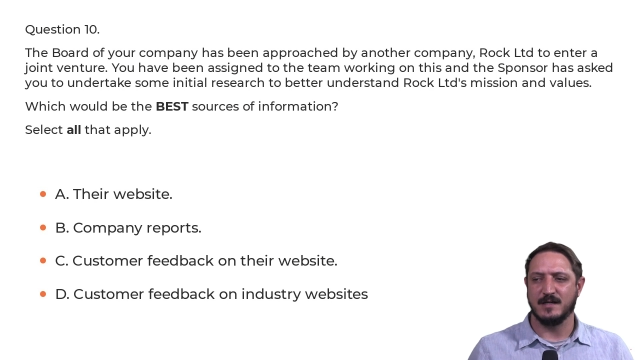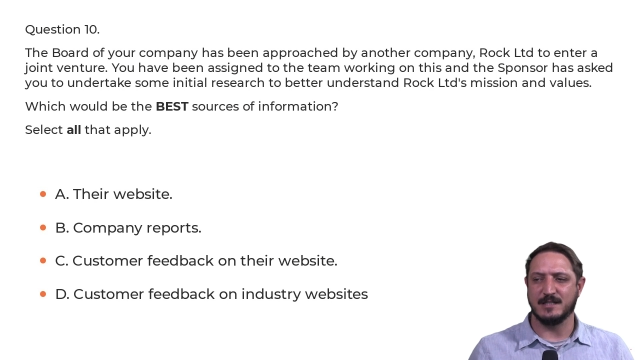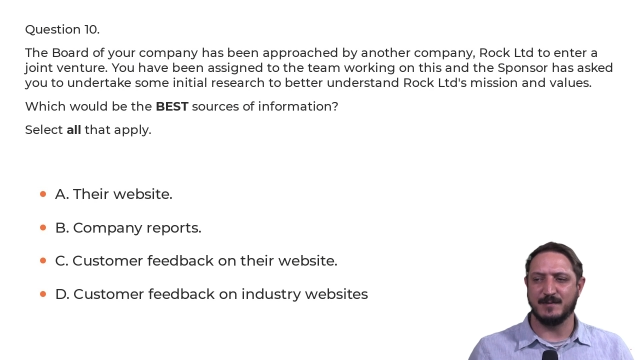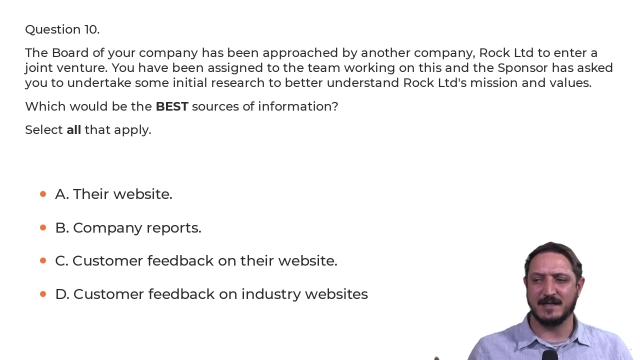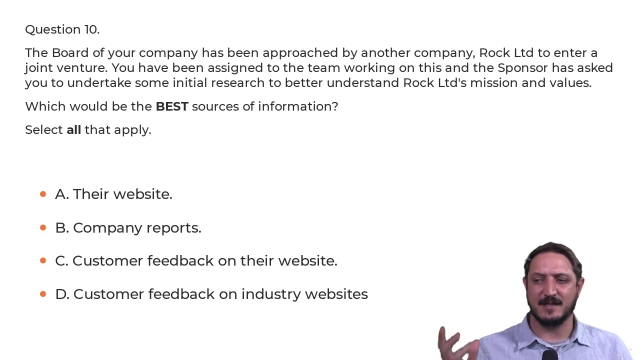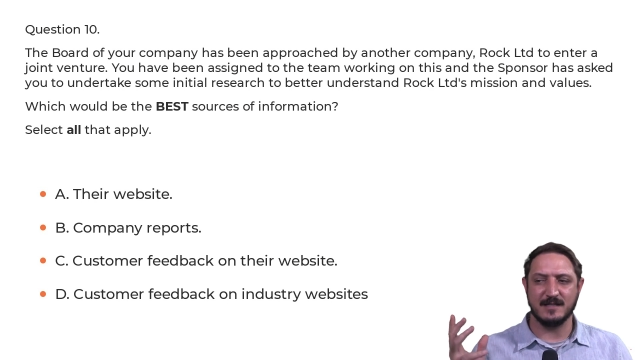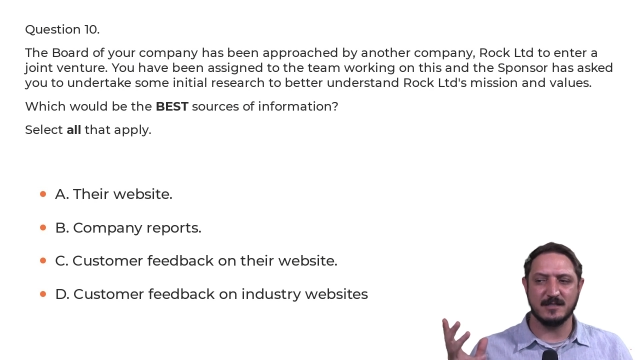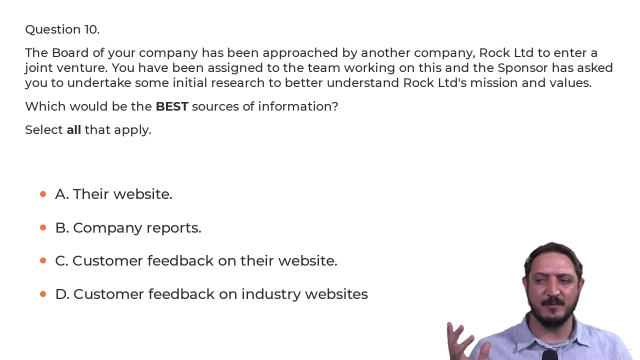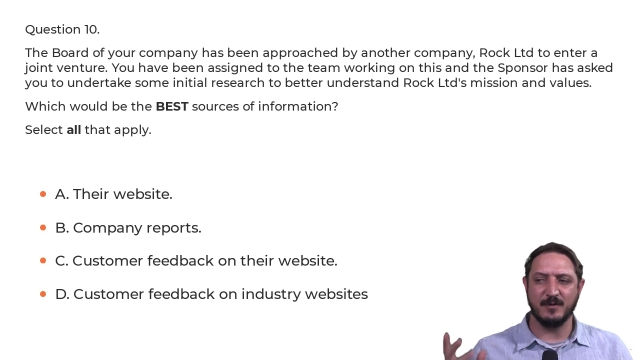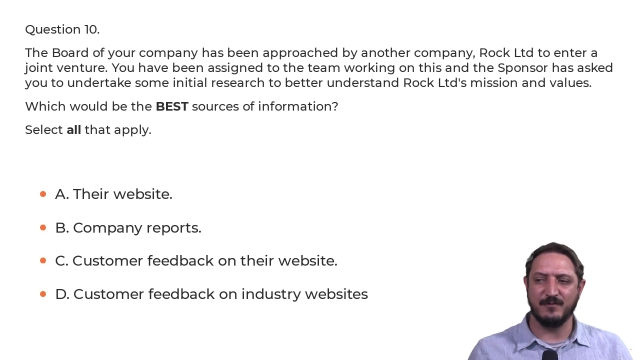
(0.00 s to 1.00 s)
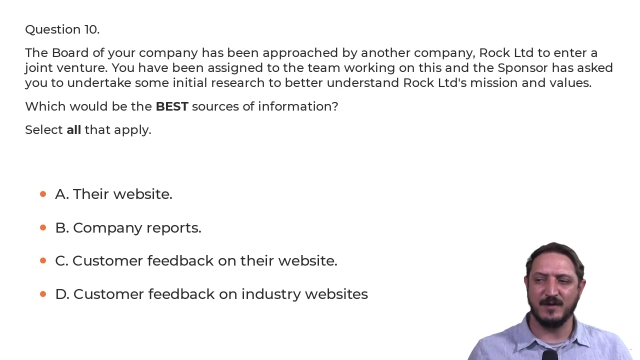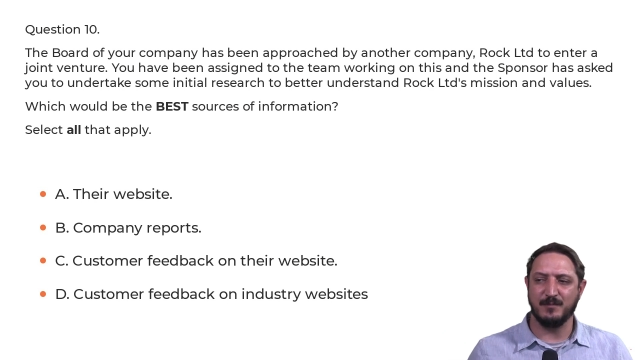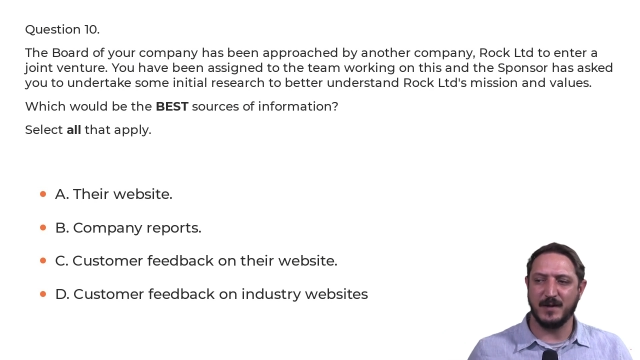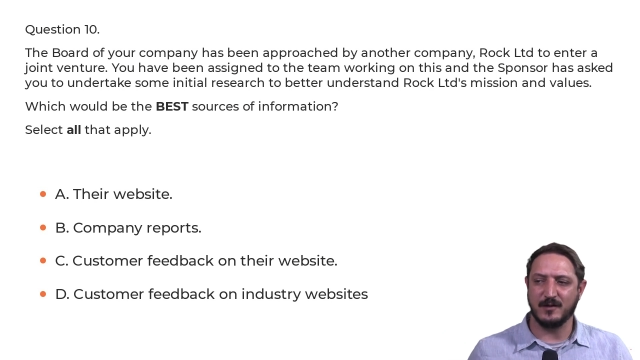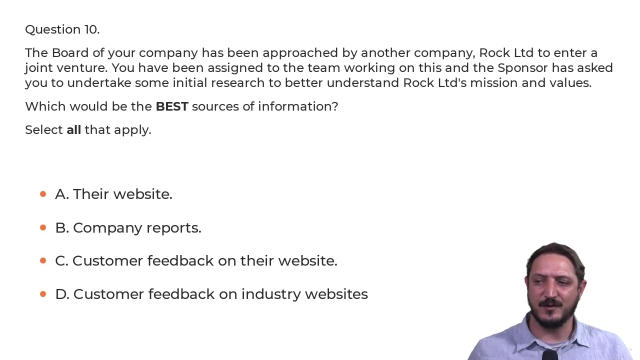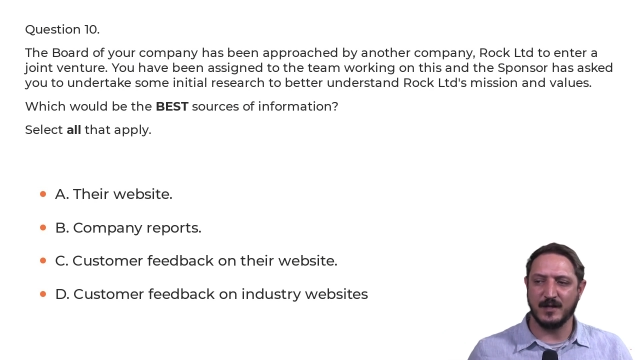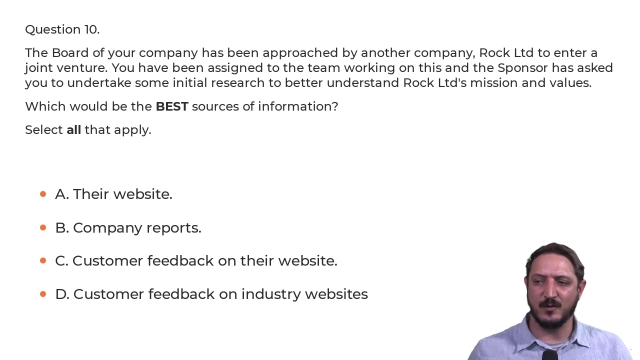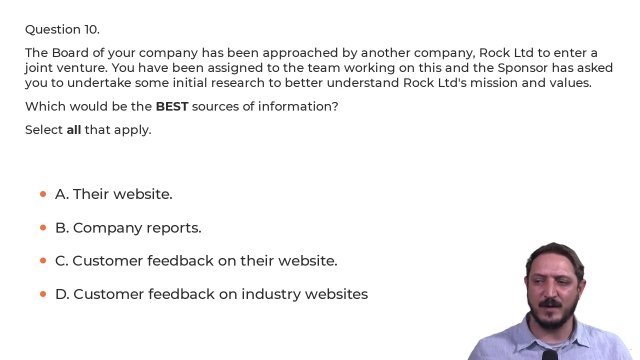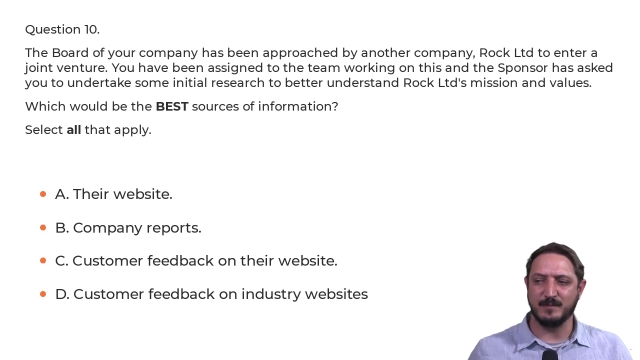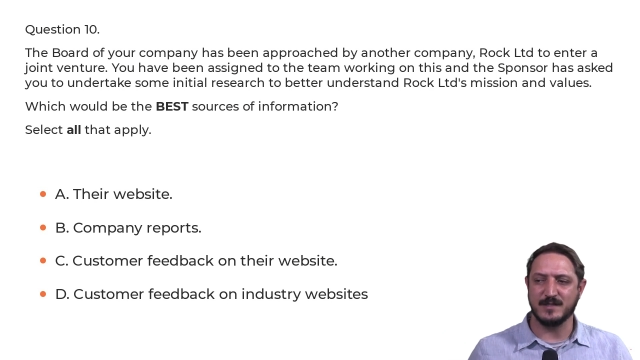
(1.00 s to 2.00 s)
It's about customer feedback on their
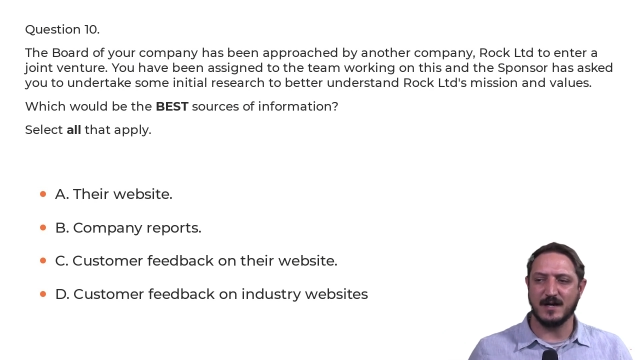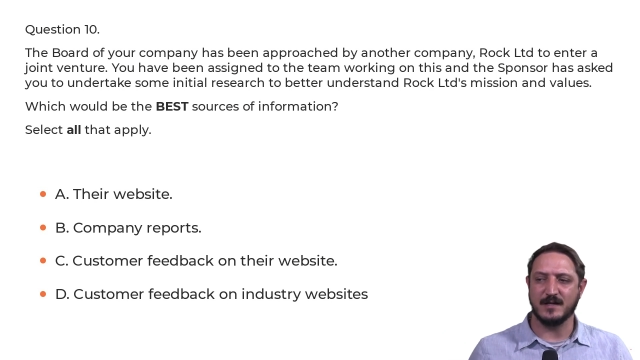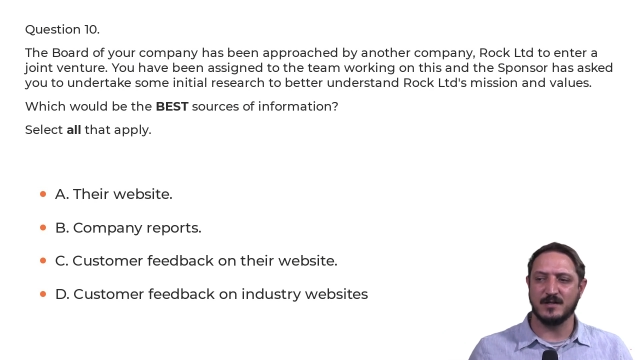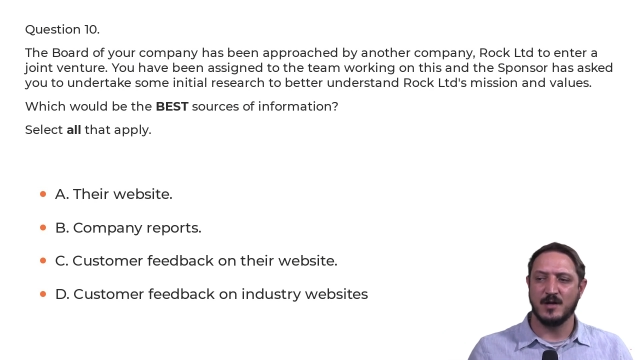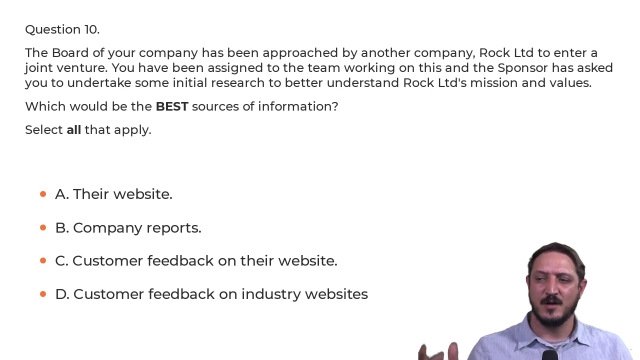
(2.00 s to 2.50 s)
website